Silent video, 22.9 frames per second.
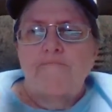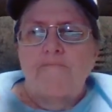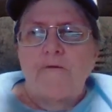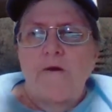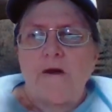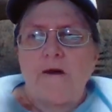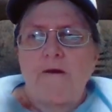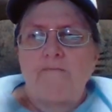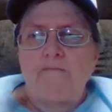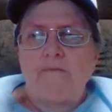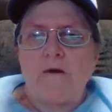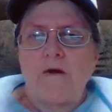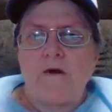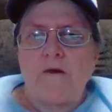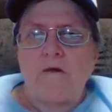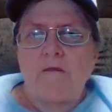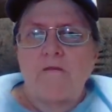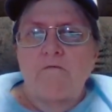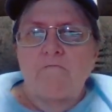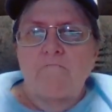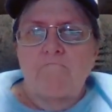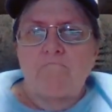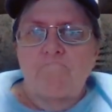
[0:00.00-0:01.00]
And
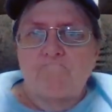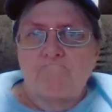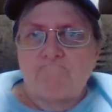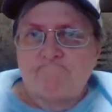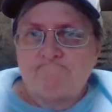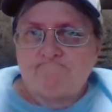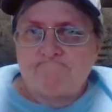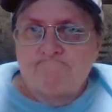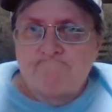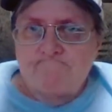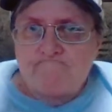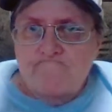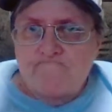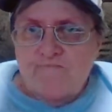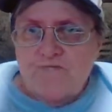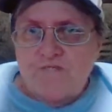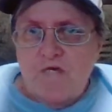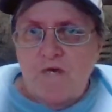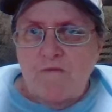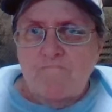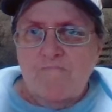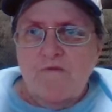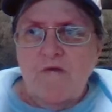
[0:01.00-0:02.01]
then
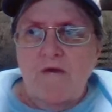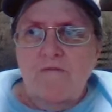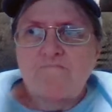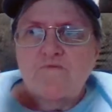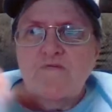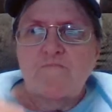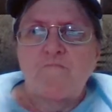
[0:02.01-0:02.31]
sometimes